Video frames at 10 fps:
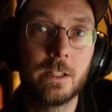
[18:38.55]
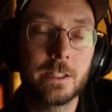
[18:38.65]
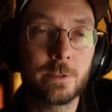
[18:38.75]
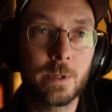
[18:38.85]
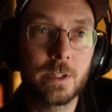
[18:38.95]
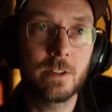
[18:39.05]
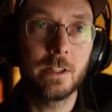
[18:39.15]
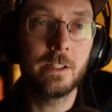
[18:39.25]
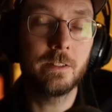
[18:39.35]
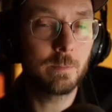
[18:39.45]

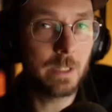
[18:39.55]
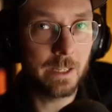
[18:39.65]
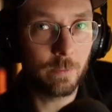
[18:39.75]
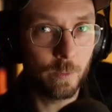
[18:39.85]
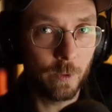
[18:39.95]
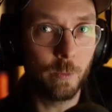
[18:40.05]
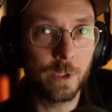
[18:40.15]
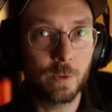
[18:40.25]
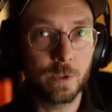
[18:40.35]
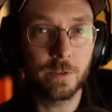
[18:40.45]
especially, and
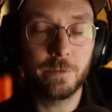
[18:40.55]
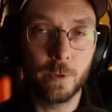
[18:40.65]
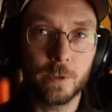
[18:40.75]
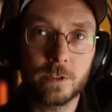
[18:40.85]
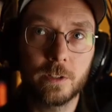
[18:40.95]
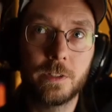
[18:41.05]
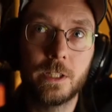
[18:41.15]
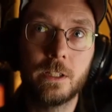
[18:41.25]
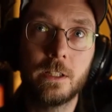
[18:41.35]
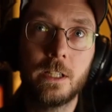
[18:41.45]
which was the focus of
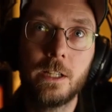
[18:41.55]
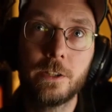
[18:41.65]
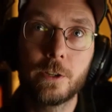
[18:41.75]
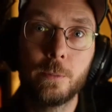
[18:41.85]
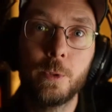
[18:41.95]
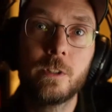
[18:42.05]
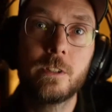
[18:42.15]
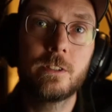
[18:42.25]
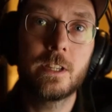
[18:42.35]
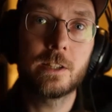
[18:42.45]
the
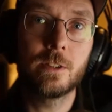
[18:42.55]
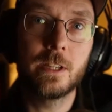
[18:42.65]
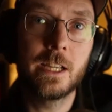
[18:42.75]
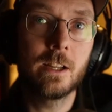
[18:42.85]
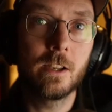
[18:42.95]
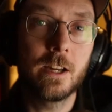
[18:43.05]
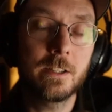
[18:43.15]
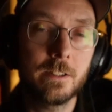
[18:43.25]
community chat today, a lot,